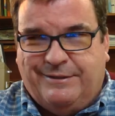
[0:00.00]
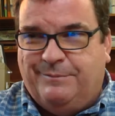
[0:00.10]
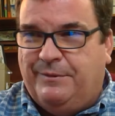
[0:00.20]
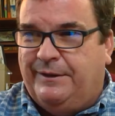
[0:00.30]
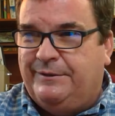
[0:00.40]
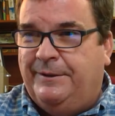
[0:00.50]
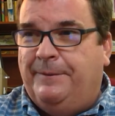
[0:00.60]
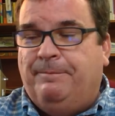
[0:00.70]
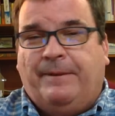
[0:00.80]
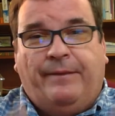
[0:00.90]
some things.
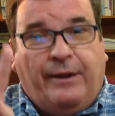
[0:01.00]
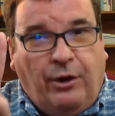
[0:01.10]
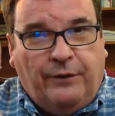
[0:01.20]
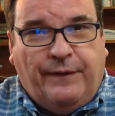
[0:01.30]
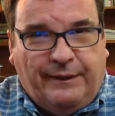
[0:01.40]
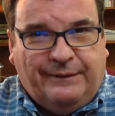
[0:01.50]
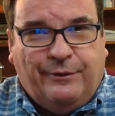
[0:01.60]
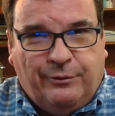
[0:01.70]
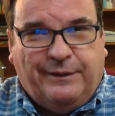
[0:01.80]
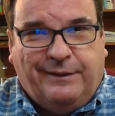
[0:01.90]
And they called that
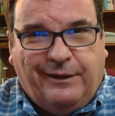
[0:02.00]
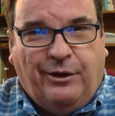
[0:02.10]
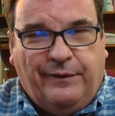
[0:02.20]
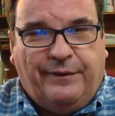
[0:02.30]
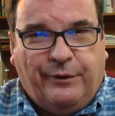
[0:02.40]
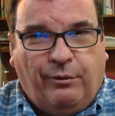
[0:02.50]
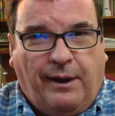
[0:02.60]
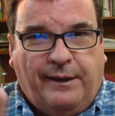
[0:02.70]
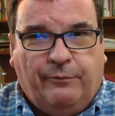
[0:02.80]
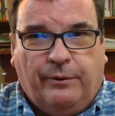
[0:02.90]
the
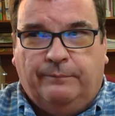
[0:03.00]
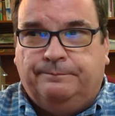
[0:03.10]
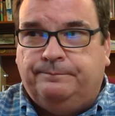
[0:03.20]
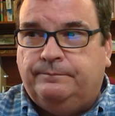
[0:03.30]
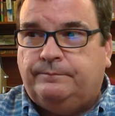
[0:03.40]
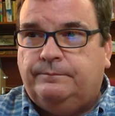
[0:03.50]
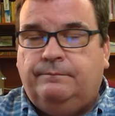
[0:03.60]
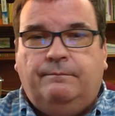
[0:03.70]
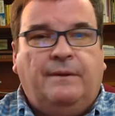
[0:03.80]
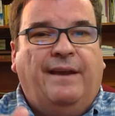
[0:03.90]
crying room.
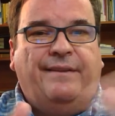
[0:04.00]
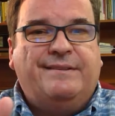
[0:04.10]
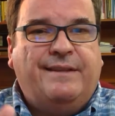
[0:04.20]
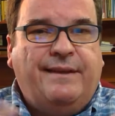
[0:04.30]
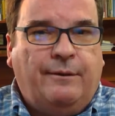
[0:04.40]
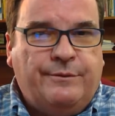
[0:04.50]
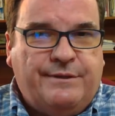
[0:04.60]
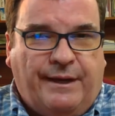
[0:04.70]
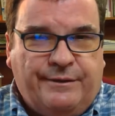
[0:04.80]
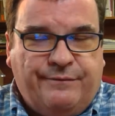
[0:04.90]
And they said that was
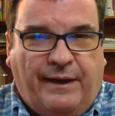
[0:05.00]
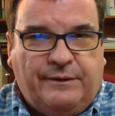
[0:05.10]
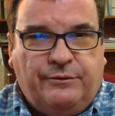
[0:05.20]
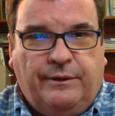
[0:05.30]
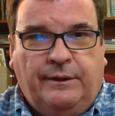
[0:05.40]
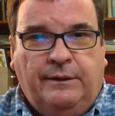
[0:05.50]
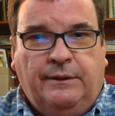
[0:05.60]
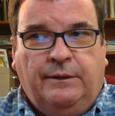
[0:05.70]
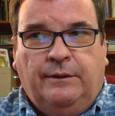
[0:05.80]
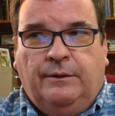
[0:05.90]
satisfactory.
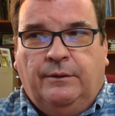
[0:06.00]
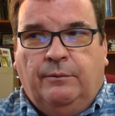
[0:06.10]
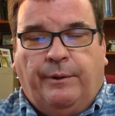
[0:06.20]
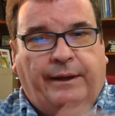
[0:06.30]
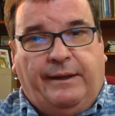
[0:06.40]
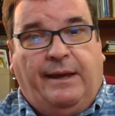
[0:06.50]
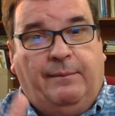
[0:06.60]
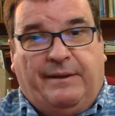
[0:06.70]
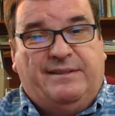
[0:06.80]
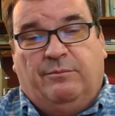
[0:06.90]
When I came,
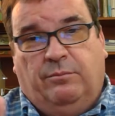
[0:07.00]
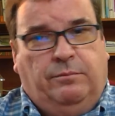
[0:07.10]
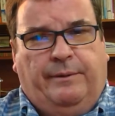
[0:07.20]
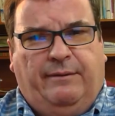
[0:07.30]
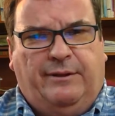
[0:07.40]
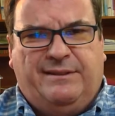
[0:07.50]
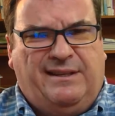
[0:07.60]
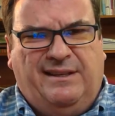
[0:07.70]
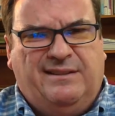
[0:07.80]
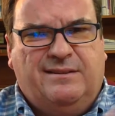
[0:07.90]
I said, well, we have lots of
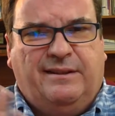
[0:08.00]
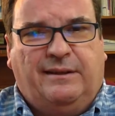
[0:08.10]
kids.